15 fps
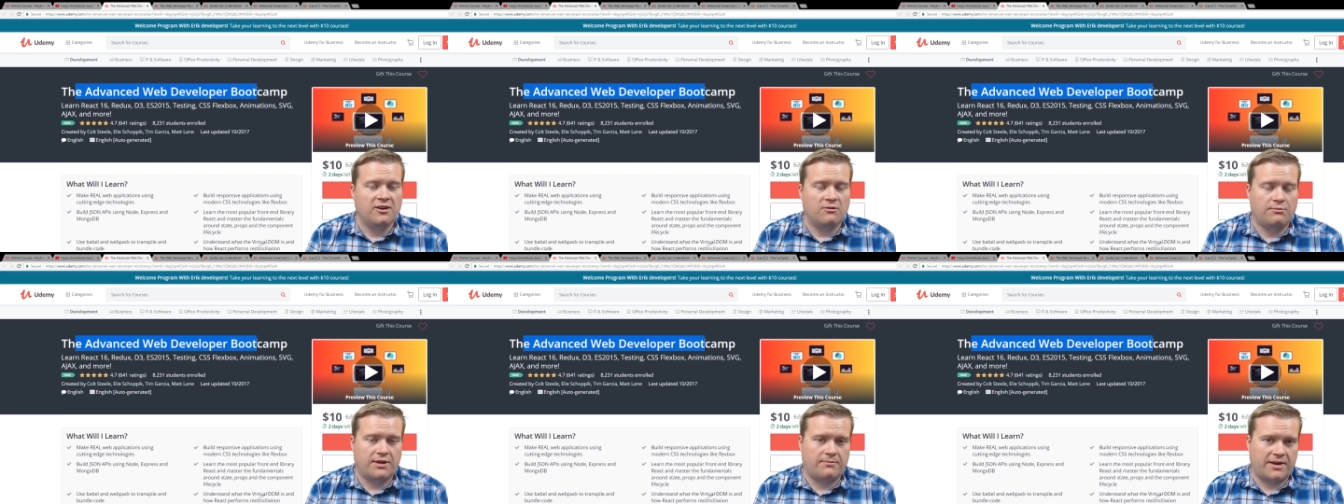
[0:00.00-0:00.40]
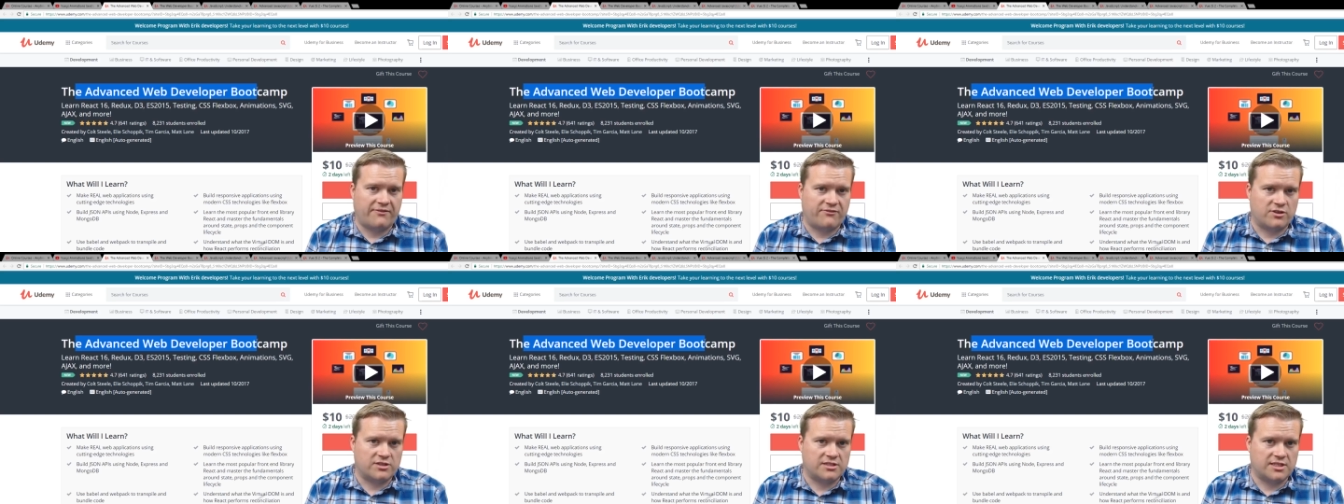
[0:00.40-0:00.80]
But my
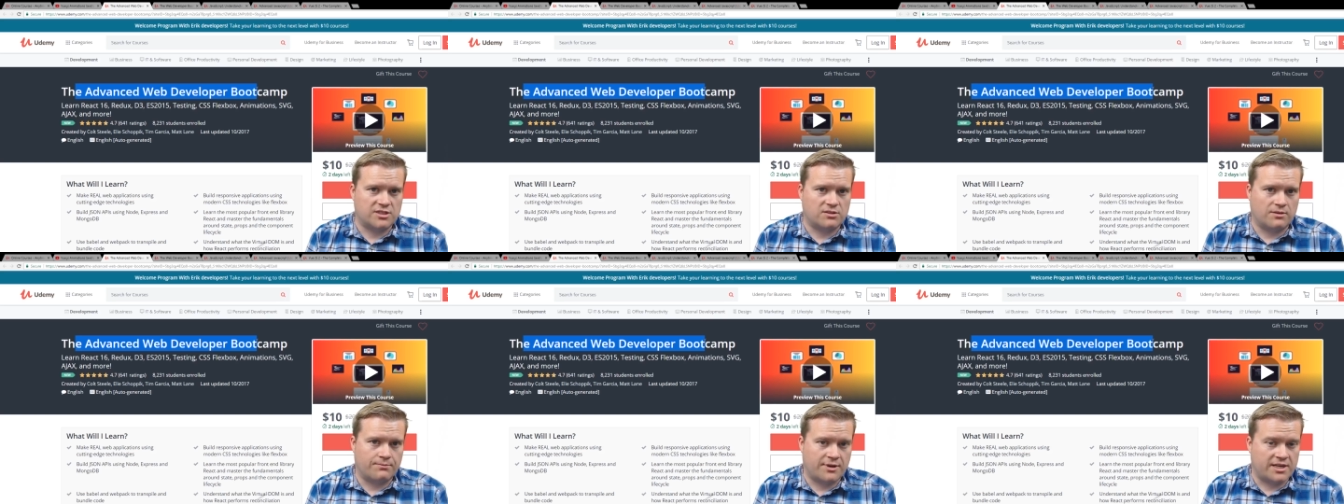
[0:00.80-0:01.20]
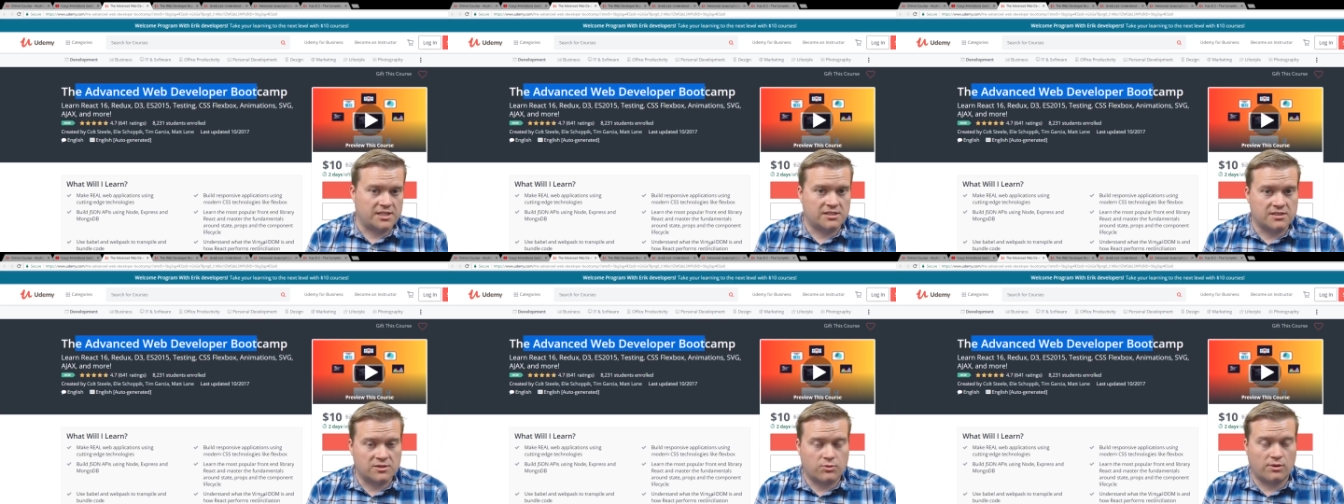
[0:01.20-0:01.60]
first initial
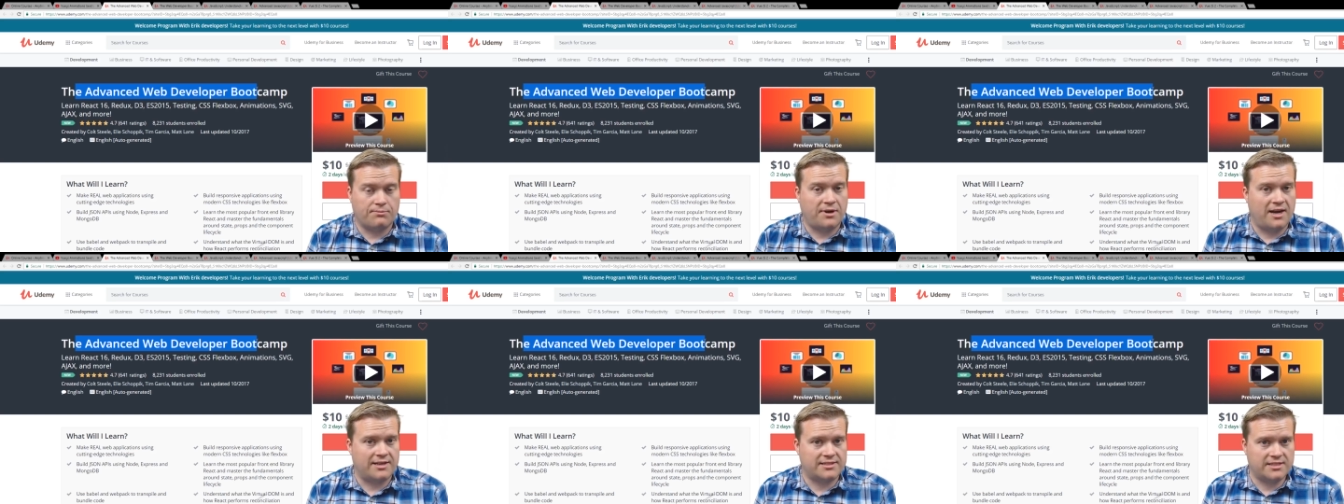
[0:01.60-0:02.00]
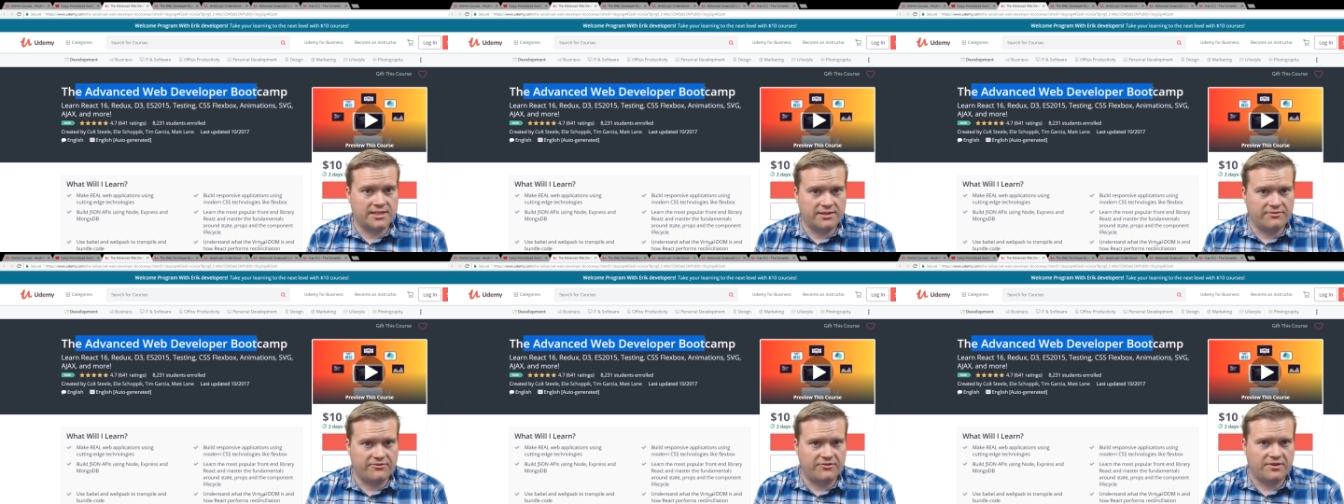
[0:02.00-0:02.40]
impressions were
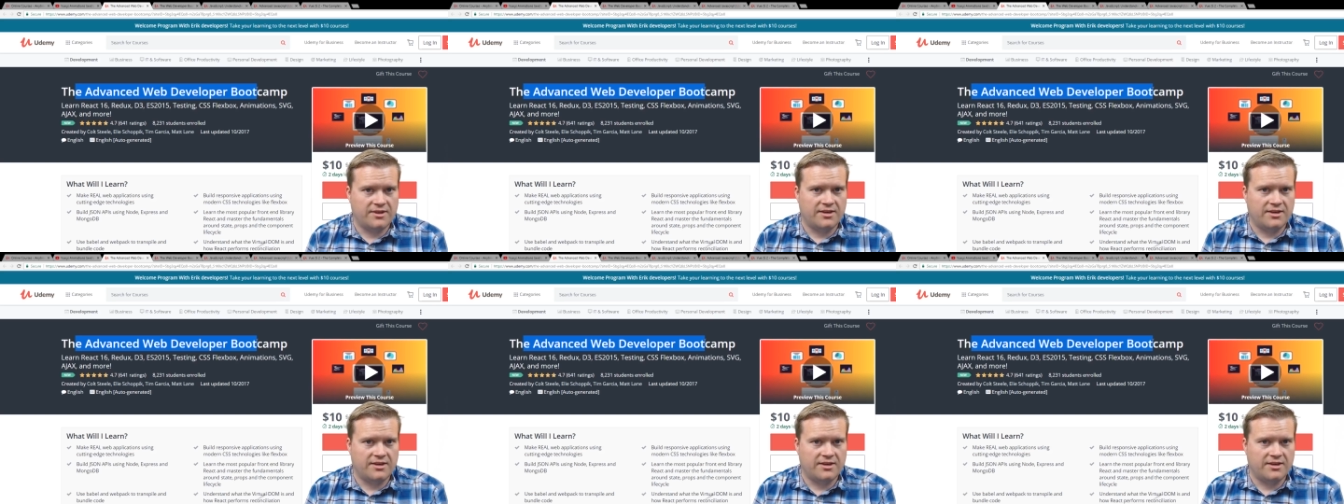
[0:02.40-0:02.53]
positive.